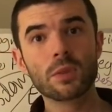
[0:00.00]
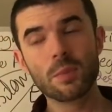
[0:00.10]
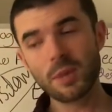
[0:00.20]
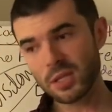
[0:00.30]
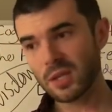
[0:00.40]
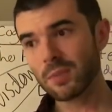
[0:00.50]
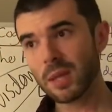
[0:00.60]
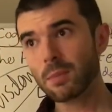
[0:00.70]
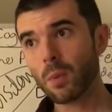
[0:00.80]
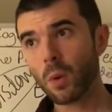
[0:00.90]
to be
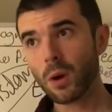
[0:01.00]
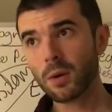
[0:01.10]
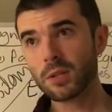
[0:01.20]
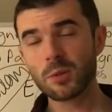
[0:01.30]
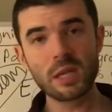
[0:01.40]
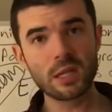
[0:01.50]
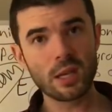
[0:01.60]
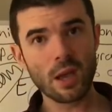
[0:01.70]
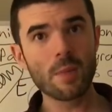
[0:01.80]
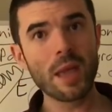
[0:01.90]
something more, to
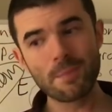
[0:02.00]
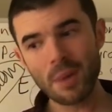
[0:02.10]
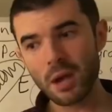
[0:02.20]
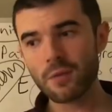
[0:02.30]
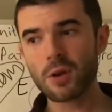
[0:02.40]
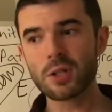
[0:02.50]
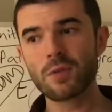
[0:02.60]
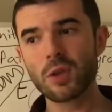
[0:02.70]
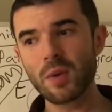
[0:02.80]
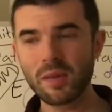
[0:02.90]
become a better version
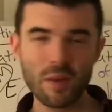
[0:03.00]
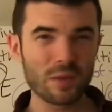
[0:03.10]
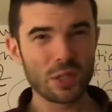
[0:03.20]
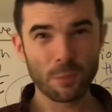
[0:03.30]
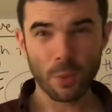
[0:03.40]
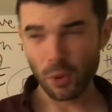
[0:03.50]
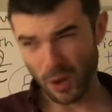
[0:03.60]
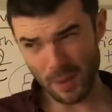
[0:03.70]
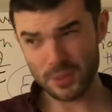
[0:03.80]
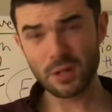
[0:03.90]
of you, even if it's the
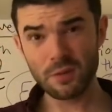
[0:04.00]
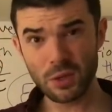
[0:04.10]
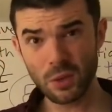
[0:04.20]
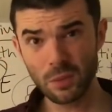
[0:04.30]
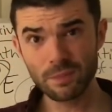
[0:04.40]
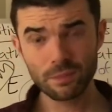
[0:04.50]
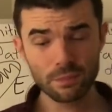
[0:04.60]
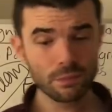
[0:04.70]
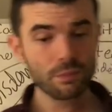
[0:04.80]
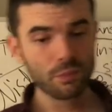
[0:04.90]
polar opposite of you,
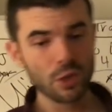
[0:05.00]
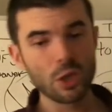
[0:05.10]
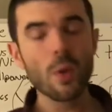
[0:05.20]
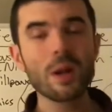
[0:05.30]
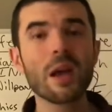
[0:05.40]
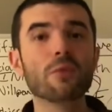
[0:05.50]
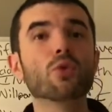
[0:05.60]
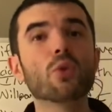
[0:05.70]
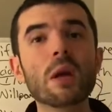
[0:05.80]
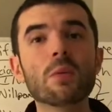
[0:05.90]
you're going to have
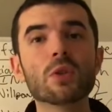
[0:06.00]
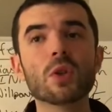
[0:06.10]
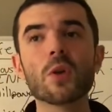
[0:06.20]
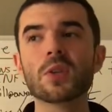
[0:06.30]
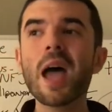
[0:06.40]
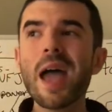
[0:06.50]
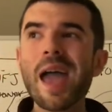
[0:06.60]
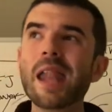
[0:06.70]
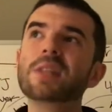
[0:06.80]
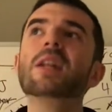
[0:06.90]
great results
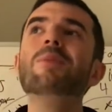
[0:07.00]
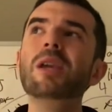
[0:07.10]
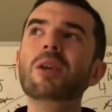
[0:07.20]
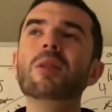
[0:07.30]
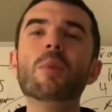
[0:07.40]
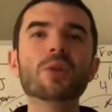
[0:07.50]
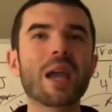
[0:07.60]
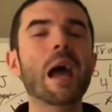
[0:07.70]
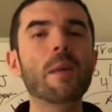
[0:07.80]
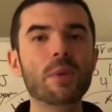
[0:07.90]
and it's going to make you the most
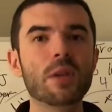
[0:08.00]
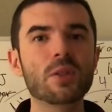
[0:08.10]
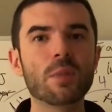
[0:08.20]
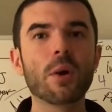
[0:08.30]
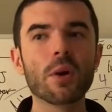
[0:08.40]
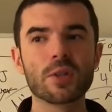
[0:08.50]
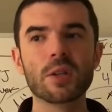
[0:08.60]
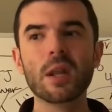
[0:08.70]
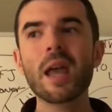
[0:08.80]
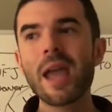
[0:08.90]
happiest
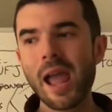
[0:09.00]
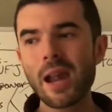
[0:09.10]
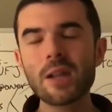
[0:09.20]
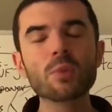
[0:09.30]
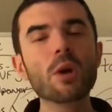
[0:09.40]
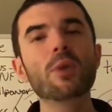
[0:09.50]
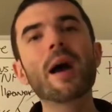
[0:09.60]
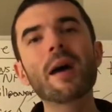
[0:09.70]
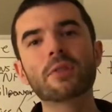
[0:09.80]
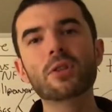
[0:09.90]
person. And it is what you
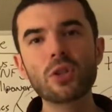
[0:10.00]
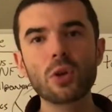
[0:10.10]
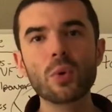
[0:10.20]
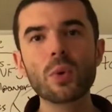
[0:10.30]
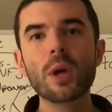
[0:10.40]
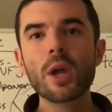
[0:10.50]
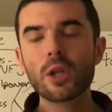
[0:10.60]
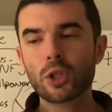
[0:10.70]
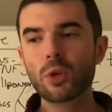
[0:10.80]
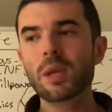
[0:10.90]
have to do
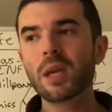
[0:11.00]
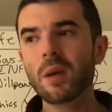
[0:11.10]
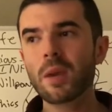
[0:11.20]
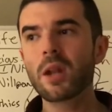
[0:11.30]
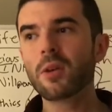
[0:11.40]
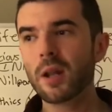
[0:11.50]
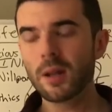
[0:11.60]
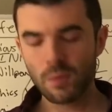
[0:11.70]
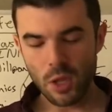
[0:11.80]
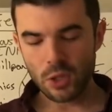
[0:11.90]
to become
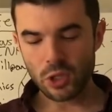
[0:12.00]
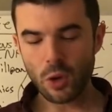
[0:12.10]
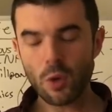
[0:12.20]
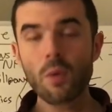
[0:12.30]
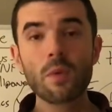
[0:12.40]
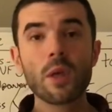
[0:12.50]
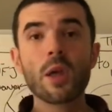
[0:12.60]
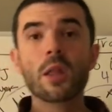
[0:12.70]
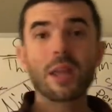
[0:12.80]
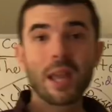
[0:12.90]
integrated. So,
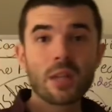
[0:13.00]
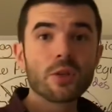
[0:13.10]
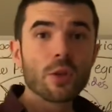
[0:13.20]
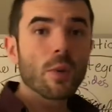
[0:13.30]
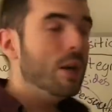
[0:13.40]
the answer to the